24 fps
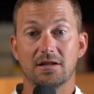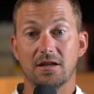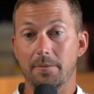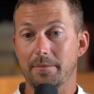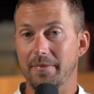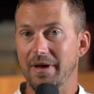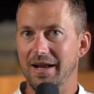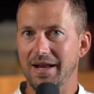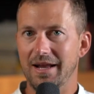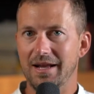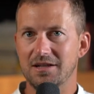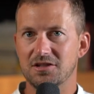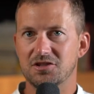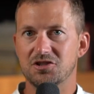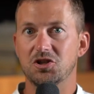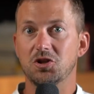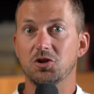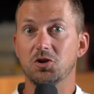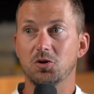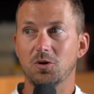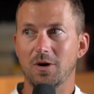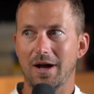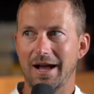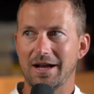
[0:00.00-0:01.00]
committing
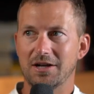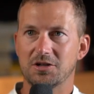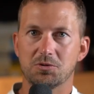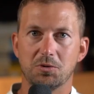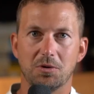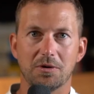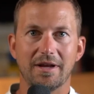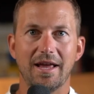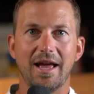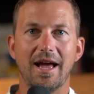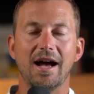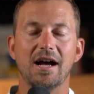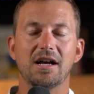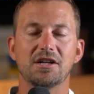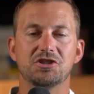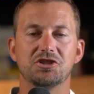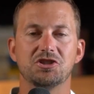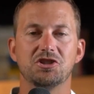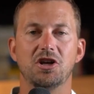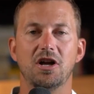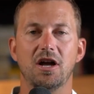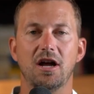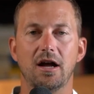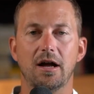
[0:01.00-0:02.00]
to actual
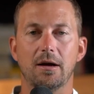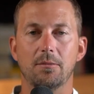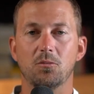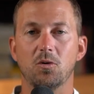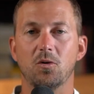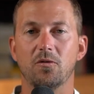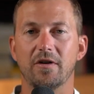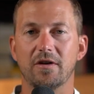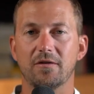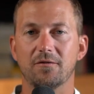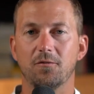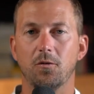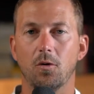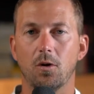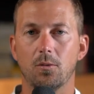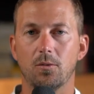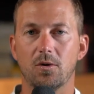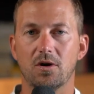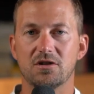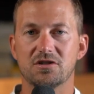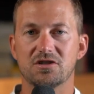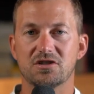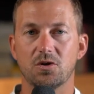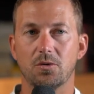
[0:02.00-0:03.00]
cash moving
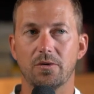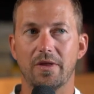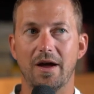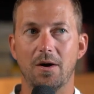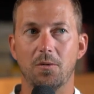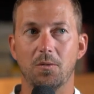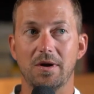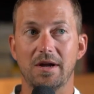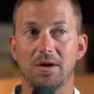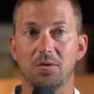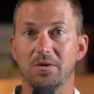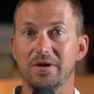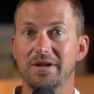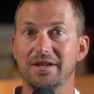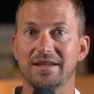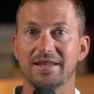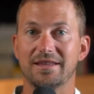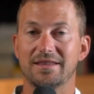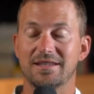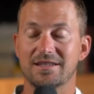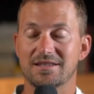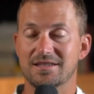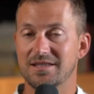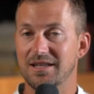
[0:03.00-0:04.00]
forward, so that way we can
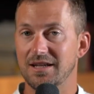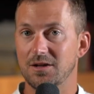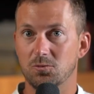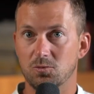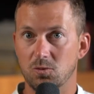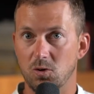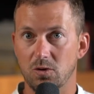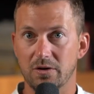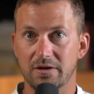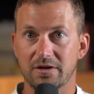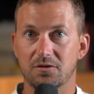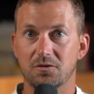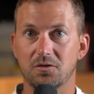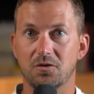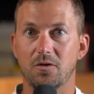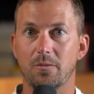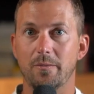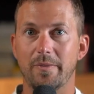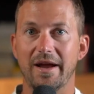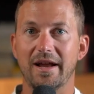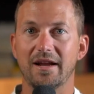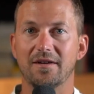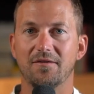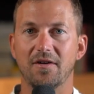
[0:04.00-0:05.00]
get this thing rolling through the
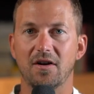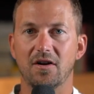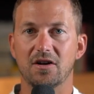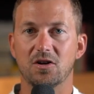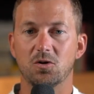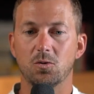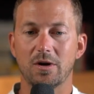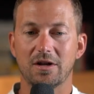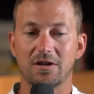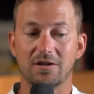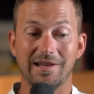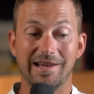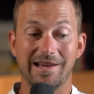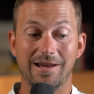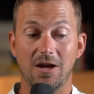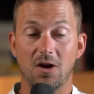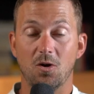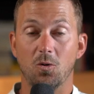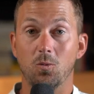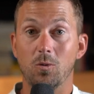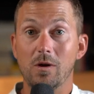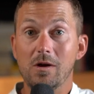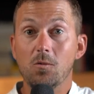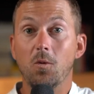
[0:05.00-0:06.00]
bank very quickly.
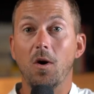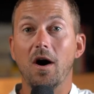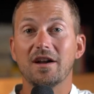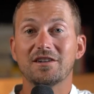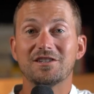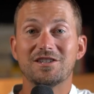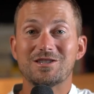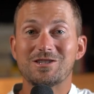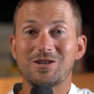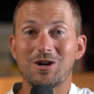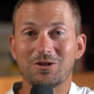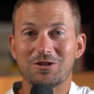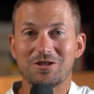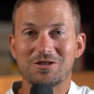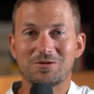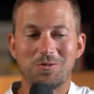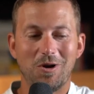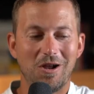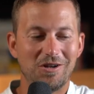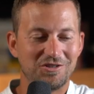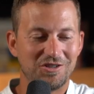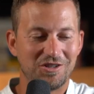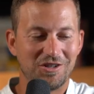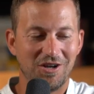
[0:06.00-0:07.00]
We want to start this
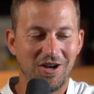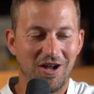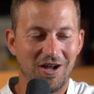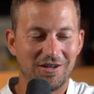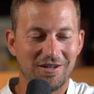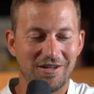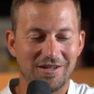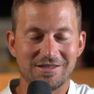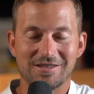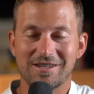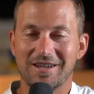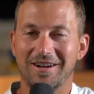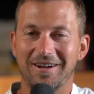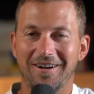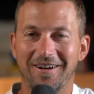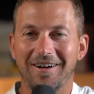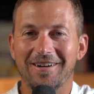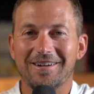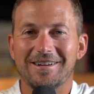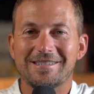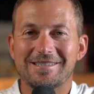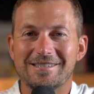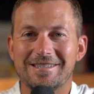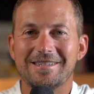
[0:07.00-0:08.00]
project in August.
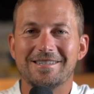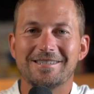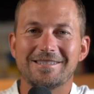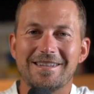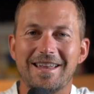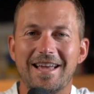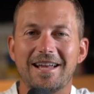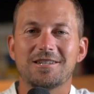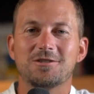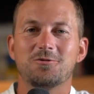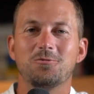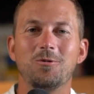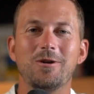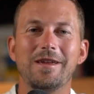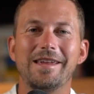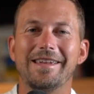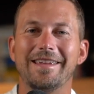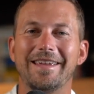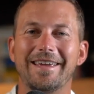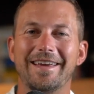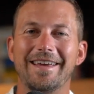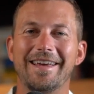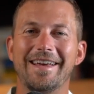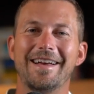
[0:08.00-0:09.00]
August is next
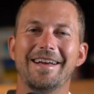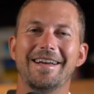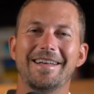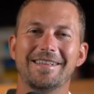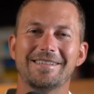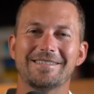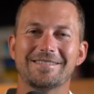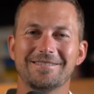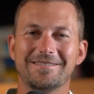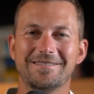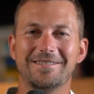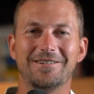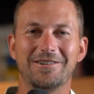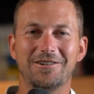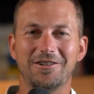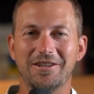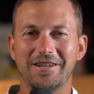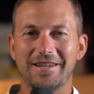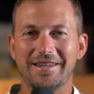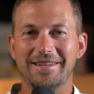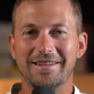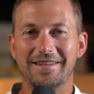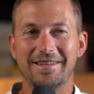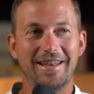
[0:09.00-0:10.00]
week. It's
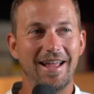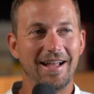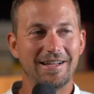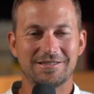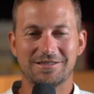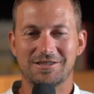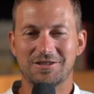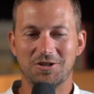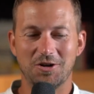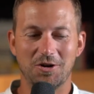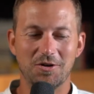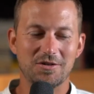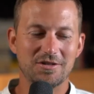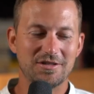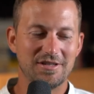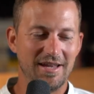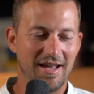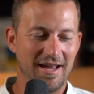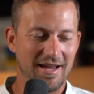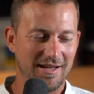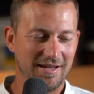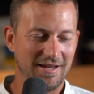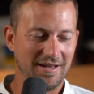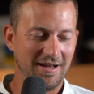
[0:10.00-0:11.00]
literally next
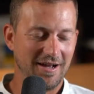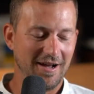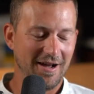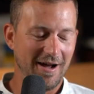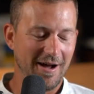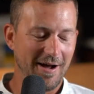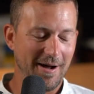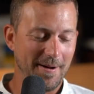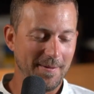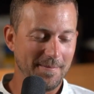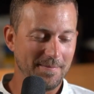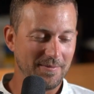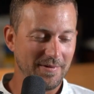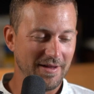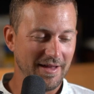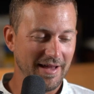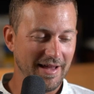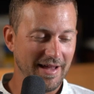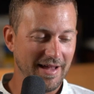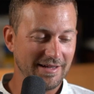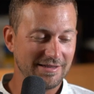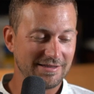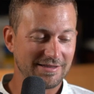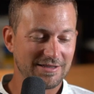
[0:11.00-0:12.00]
Thursday.
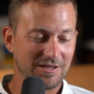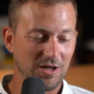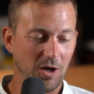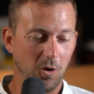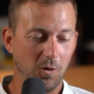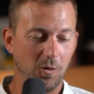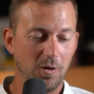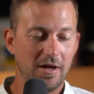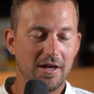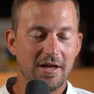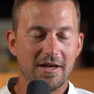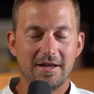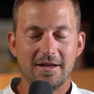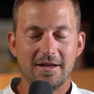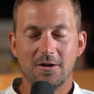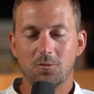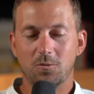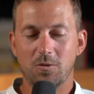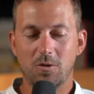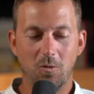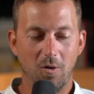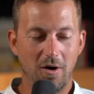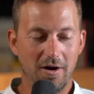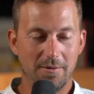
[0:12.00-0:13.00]
And so
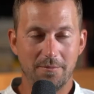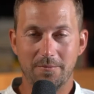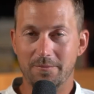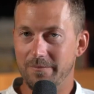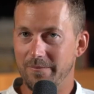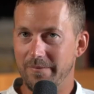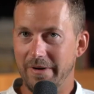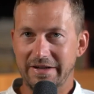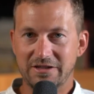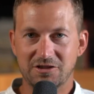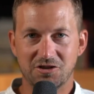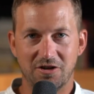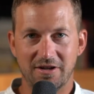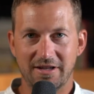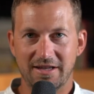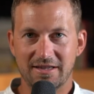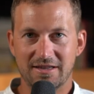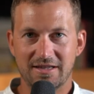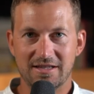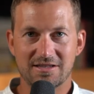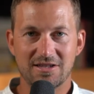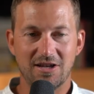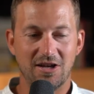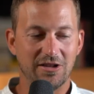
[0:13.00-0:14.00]
we want to make sure to
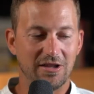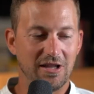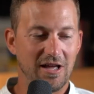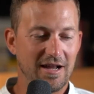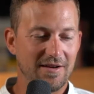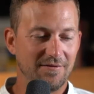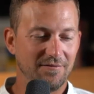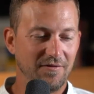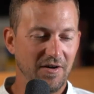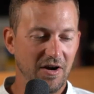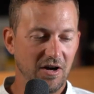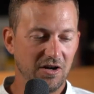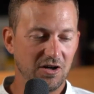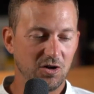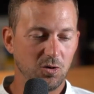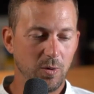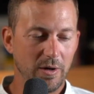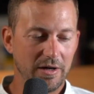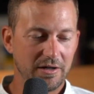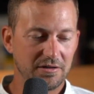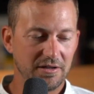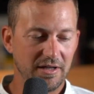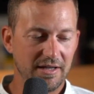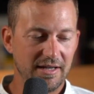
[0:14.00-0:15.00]
get this online very
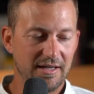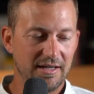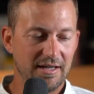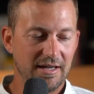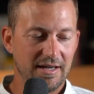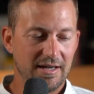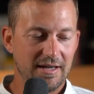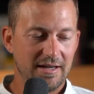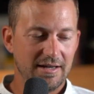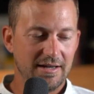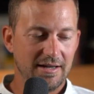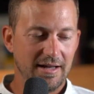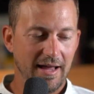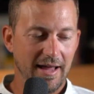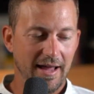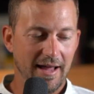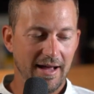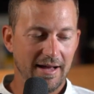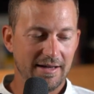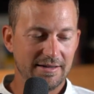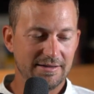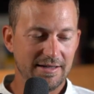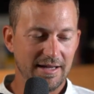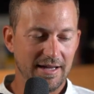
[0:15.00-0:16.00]
quickly
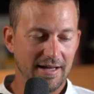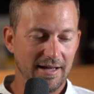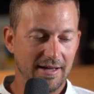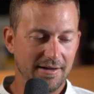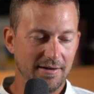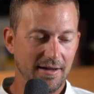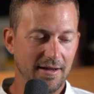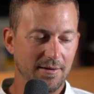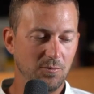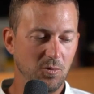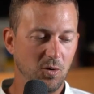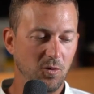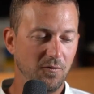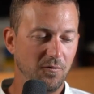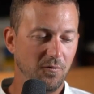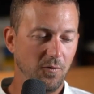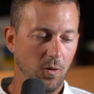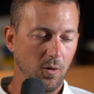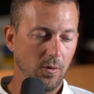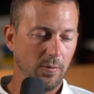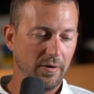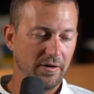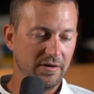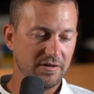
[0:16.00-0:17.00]
and move
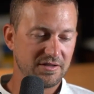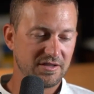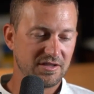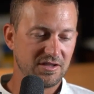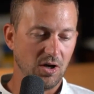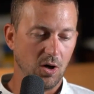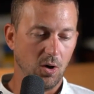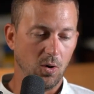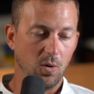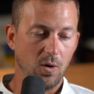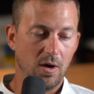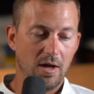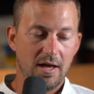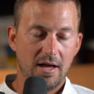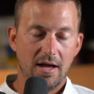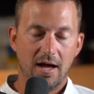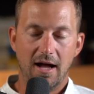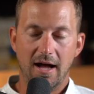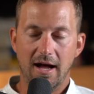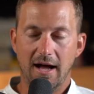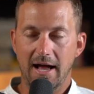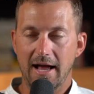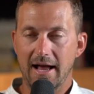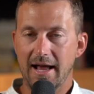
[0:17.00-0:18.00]
forward. So,
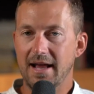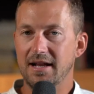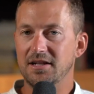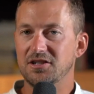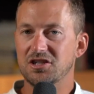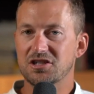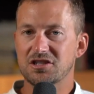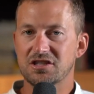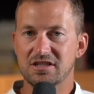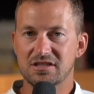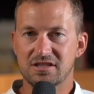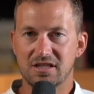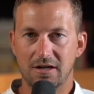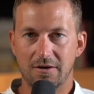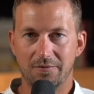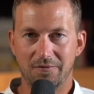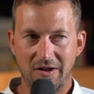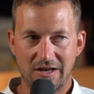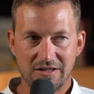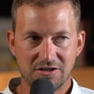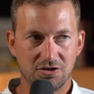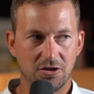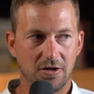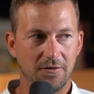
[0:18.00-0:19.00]
and just as an
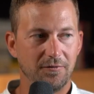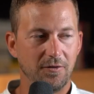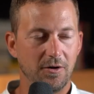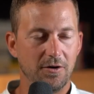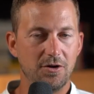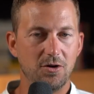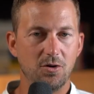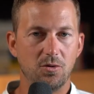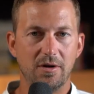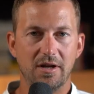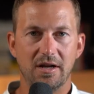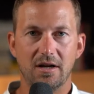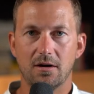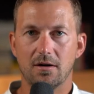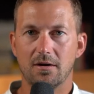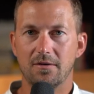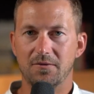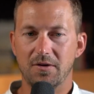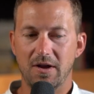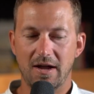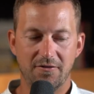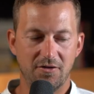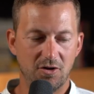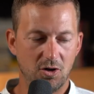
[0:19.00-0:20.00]
investor, if you're new here,
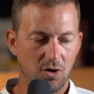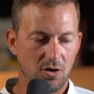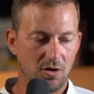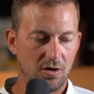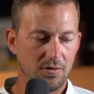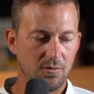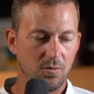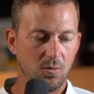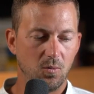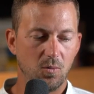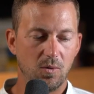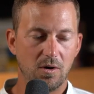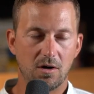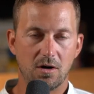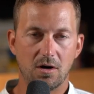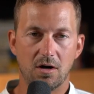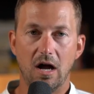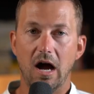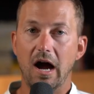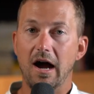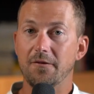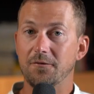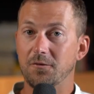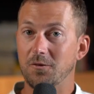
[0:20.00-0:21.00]
if you haven't heard, we're
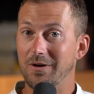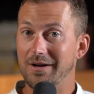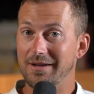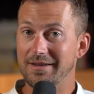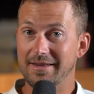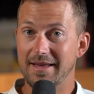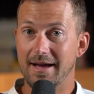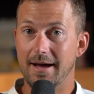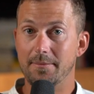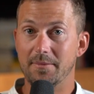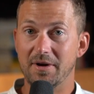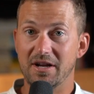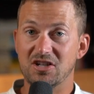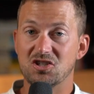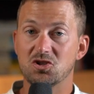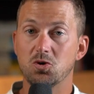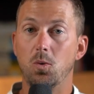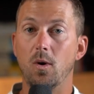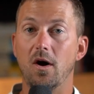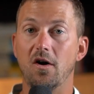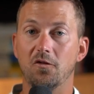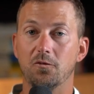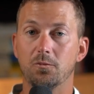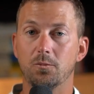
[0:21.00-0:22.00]
offering them a
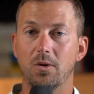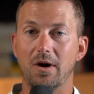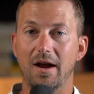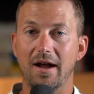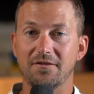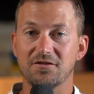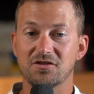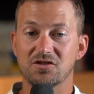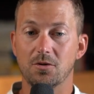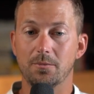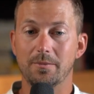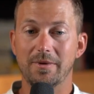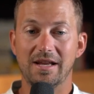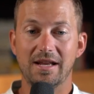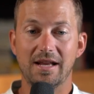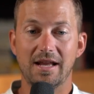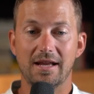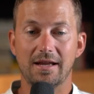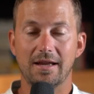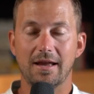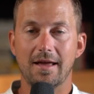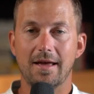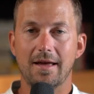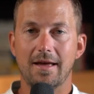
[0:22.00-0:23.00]
12 pref. So
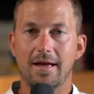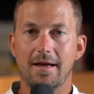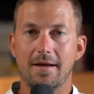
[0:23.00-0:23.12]
meaning